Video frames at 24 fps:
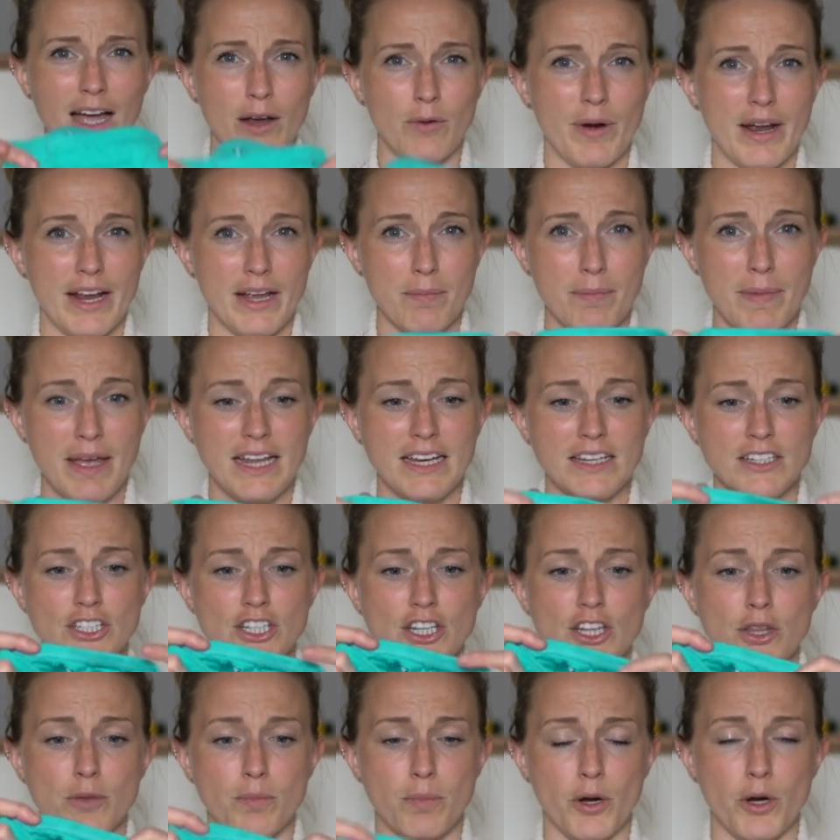I recommend
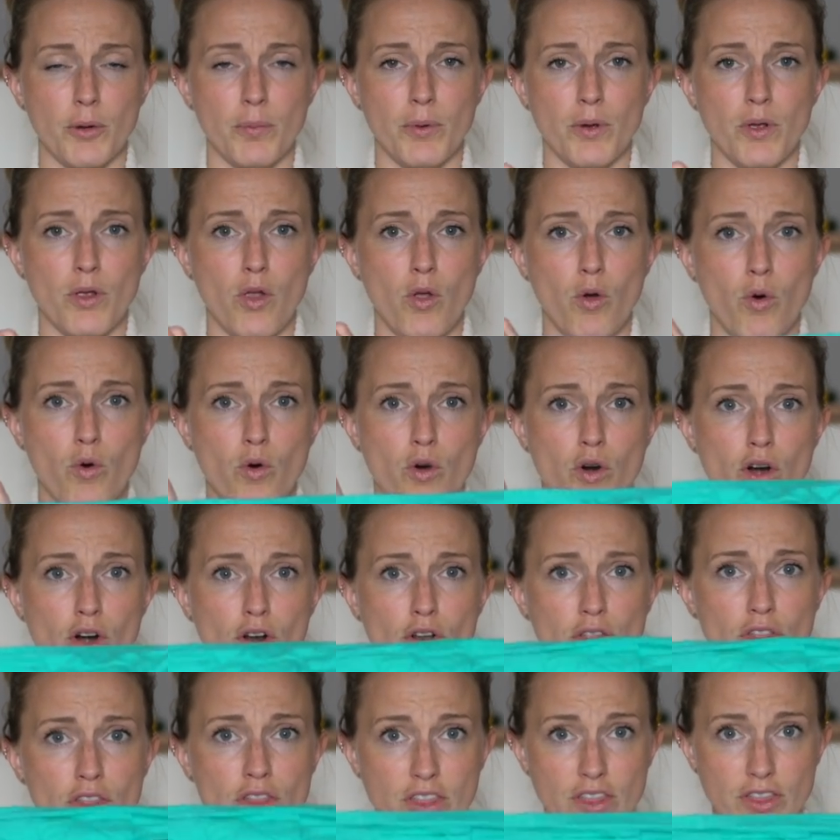the purple
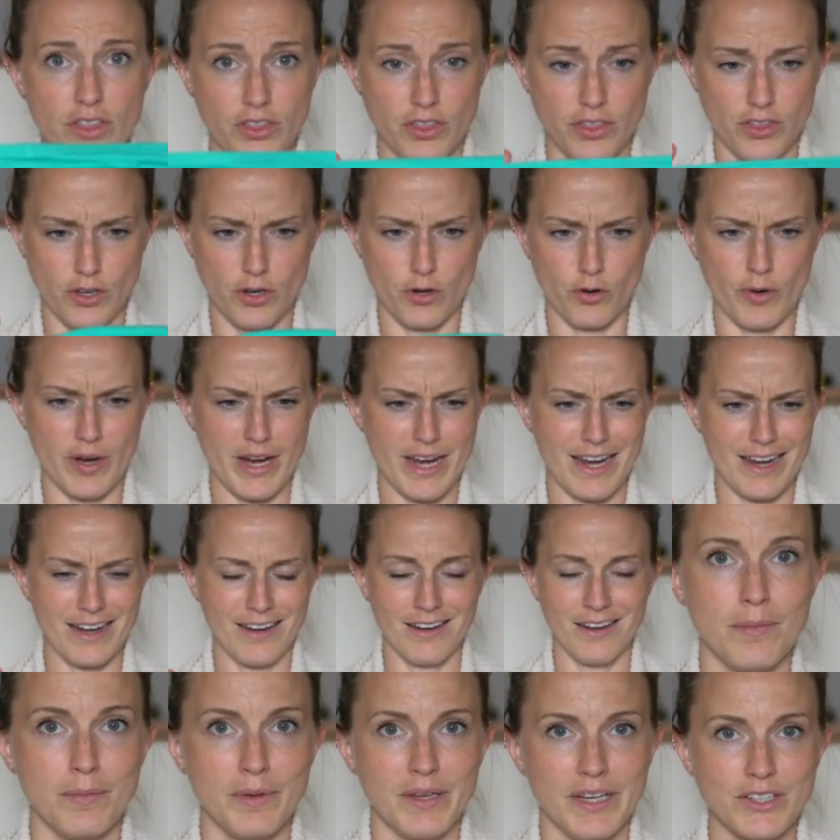or the
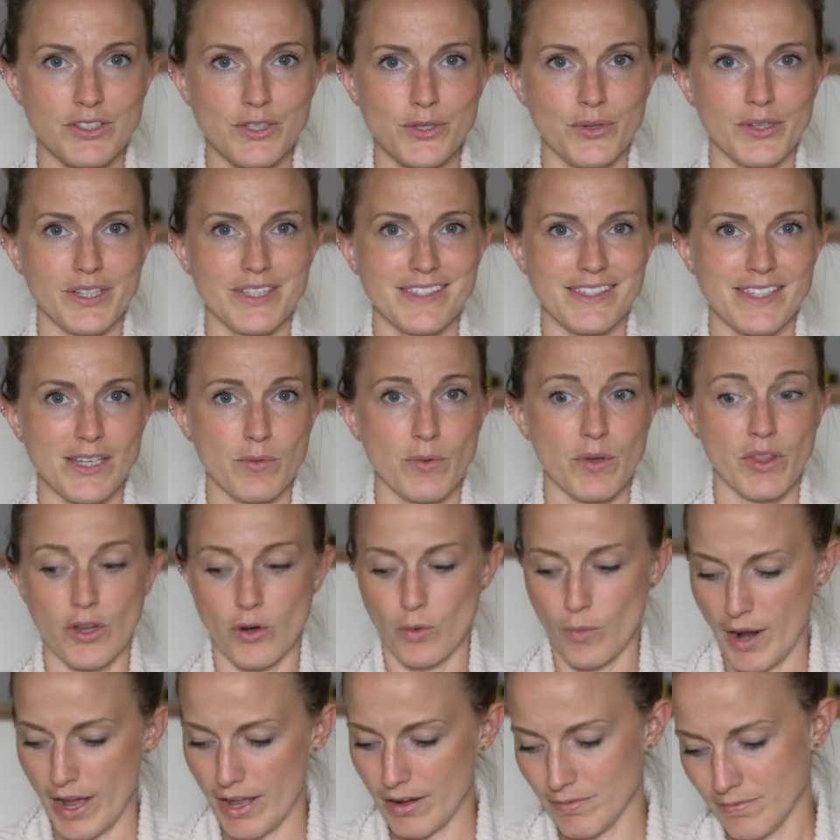green because you can see when they're
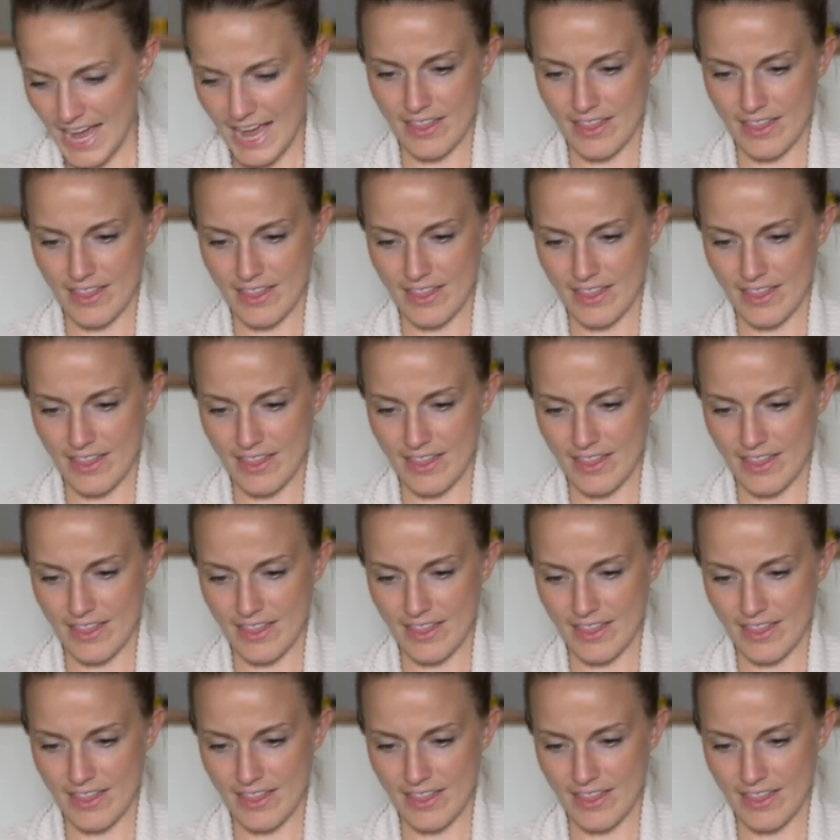wet.